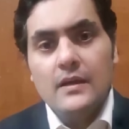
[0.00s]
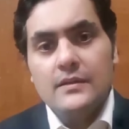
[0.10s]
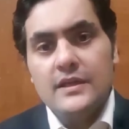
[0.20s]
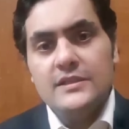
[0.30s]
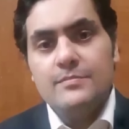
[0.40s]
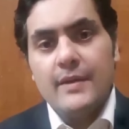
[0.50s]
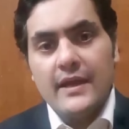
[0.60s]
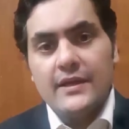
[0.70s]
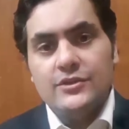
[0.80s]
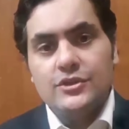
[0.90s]
This
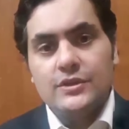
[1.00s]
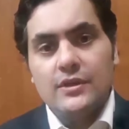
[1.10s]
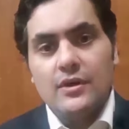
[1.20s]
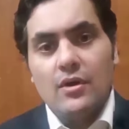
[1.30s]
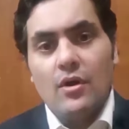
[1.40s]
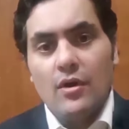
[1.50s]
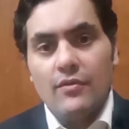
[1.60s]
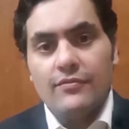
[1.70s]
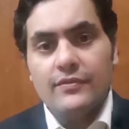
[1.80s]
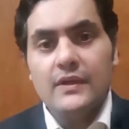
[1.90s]
breakage of
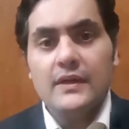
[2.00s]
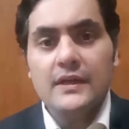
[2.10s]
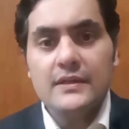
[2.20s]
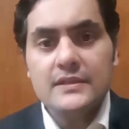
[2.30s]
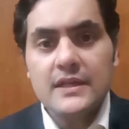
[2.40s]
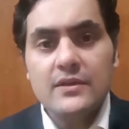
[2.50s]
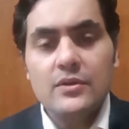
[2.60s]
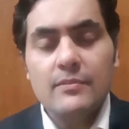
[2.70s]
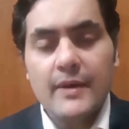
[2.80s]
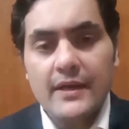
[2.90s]
the
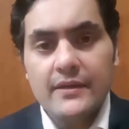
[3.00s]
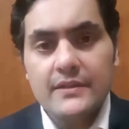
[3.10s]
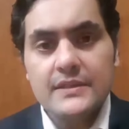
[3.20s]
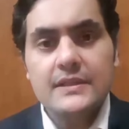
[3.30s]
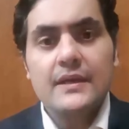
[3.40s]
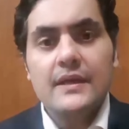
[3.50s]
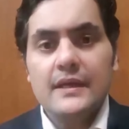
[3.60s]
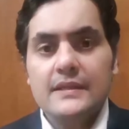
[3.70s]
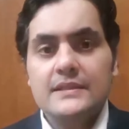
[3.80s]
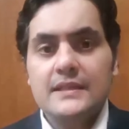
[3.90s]
intercellular barrier
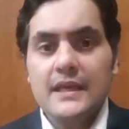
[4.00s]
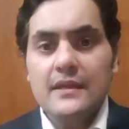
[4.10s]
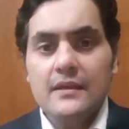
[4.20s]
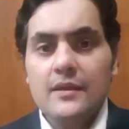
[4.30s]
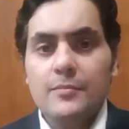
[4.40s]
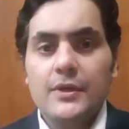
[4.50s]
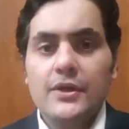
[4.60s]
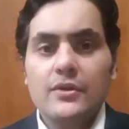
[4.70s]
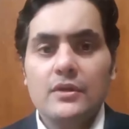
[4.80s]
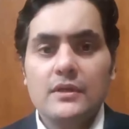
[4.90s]
is seen in
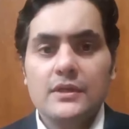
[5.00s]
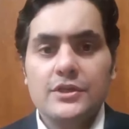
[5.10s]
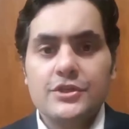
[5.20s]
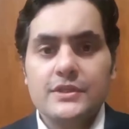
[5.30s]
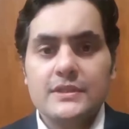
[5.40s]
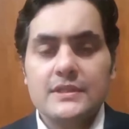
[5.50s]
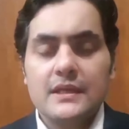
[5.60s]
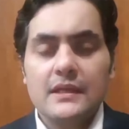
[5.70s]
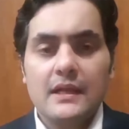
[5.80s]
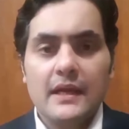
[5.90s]
particular conditions
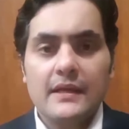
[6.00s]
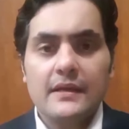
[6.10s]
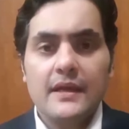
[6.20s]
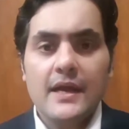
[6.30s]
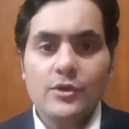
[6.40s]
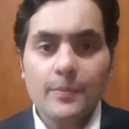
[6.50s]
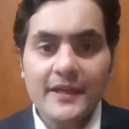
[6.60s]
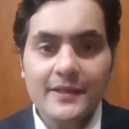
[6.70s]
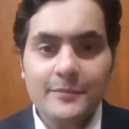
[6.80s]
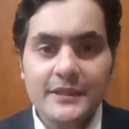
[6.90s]
like
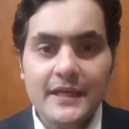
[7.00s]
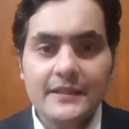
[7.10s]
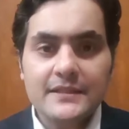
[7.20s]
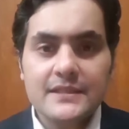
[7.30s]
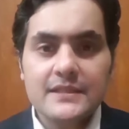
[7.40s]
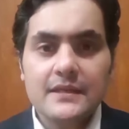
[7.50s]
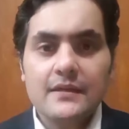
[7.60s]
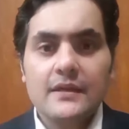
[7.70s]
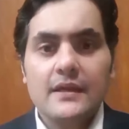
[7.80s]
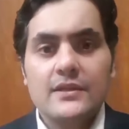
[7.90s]
atopic dermatitis,
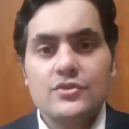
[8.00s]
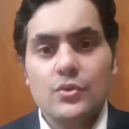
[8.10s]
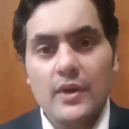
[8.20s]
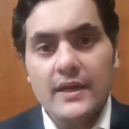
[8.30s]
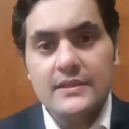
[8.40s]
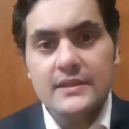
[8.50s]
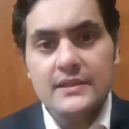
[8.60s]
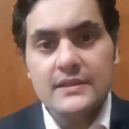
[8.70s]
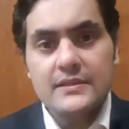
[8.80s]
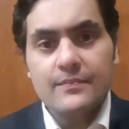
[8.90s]
in psoriasis,
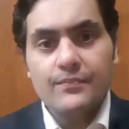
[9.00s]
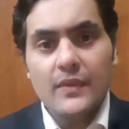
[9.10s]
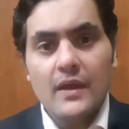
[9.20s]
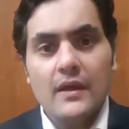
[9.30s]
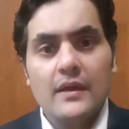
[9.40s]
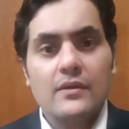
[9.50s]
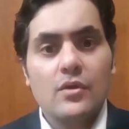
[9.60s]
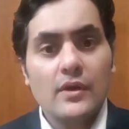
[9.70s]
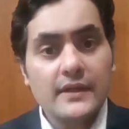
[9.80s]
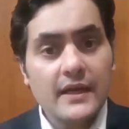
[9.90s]
in
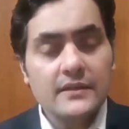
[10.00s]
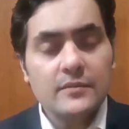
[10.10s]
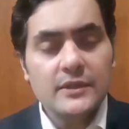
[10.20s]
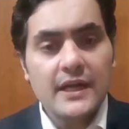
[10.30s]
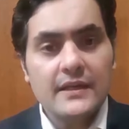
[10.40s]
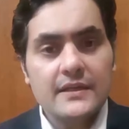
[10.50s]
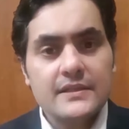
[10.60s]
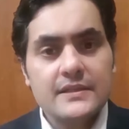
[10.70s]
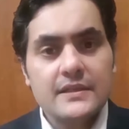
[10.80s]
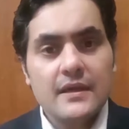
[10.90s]
contact dermatitis,
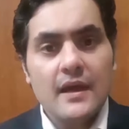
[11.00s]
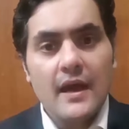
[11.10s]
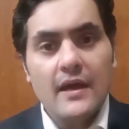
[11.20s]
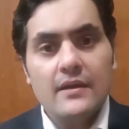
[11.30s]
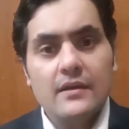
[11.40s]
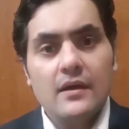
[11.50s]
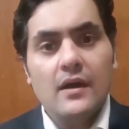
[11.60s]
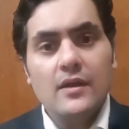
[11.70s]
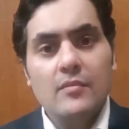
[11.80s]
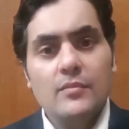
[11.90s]
and a
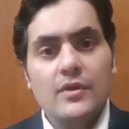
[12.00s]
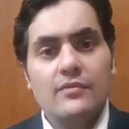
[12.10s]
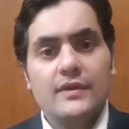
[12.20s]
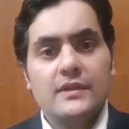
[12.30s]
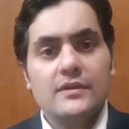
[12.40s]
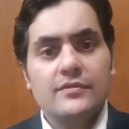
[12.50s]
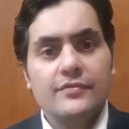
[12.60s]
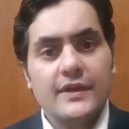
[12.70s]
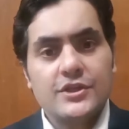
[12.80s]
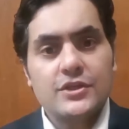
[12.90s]
number of other
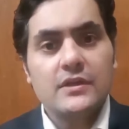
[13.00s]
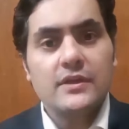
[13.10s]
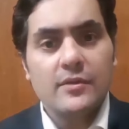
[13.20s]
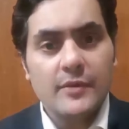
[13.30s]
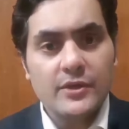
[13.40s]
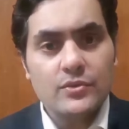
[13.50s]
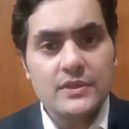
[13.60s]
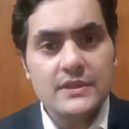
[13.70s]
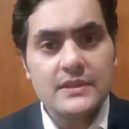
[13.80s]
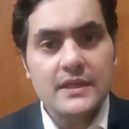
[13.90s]
frictional
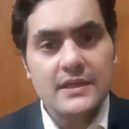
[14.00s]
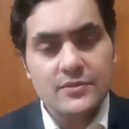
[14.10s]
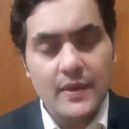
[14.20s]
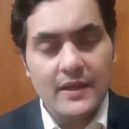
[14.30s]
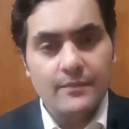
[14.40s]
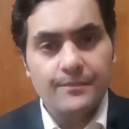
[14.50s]
dermatosis as well.